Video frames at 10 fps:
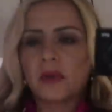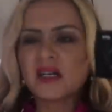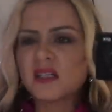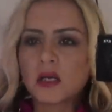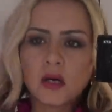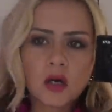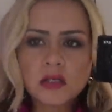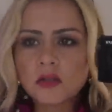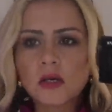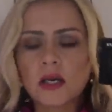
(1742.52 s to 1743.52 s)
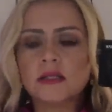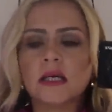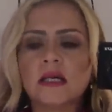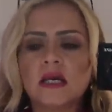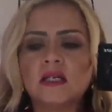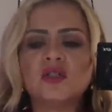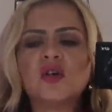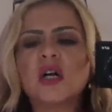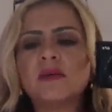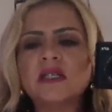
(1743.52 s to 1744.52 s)
But I said, it's okay, Jailene. You're
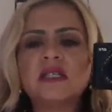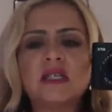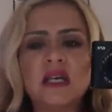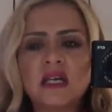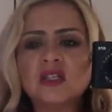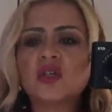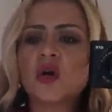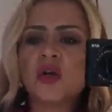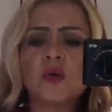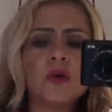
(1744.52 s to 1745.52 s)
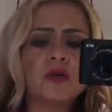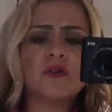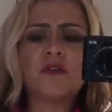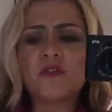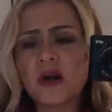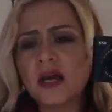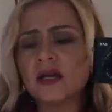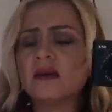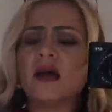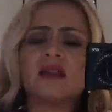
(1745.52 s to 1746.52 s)
gonna be sitting, talking with your
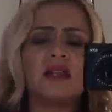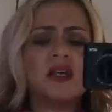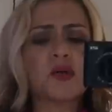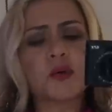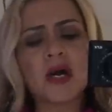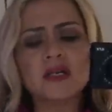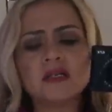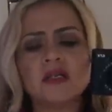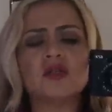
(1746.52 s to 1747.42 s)
friend, nothing crazy.